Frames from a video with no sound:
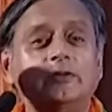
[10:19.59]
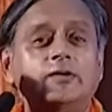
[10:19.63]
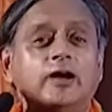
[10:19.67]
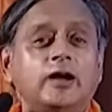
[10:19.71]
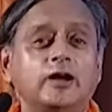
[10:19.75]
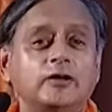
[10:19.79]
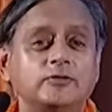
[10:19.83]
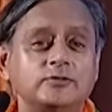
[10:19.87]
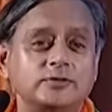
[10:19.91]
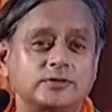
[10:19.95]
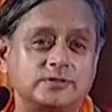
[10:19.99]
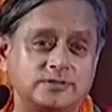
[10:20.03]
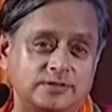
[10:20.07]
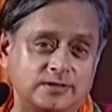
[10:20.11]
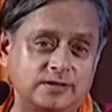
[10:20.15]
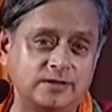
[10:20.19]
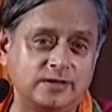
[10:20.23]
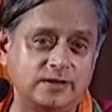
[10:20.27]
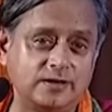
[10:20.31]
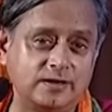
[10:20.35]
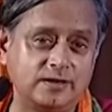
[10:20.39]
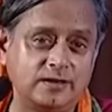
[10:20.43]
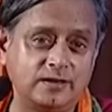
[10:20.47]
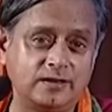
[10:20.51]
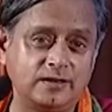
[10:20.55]
around
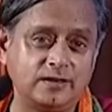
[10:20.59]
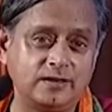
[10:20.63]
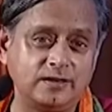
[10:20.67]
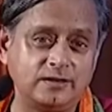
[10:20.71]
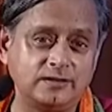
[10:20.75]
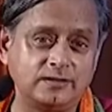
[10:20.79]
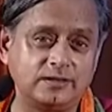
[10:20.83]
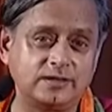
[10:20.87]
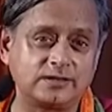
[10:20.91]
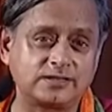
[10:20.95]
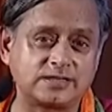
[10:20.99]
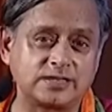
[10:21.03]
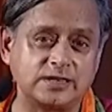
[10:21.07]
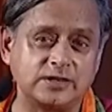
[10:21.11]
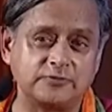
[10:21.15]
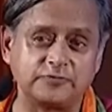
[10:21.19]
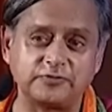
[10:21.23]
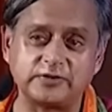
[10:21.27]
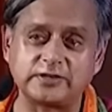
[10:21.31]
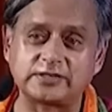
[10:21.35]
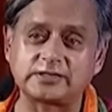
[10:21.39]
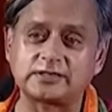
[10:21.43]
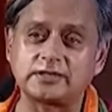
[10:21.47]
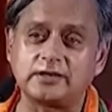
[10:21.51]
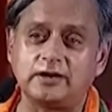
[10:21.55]
the
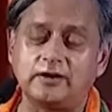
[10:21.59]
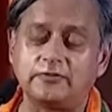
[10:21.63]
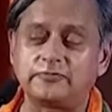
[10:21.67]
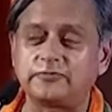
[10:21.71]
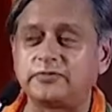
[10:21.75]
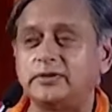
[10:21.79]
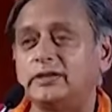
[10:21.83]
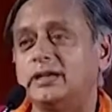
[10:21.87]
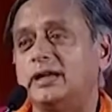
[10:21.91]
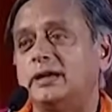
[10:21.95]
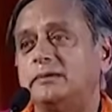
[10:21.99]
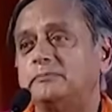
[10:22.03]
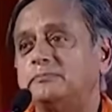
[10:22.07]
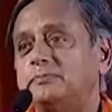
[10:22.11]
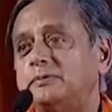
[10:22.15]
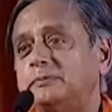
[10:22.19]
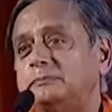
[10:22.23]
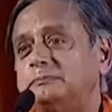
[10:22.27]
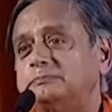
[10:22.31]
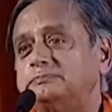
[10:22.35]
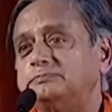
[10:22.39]
surface of the lamp.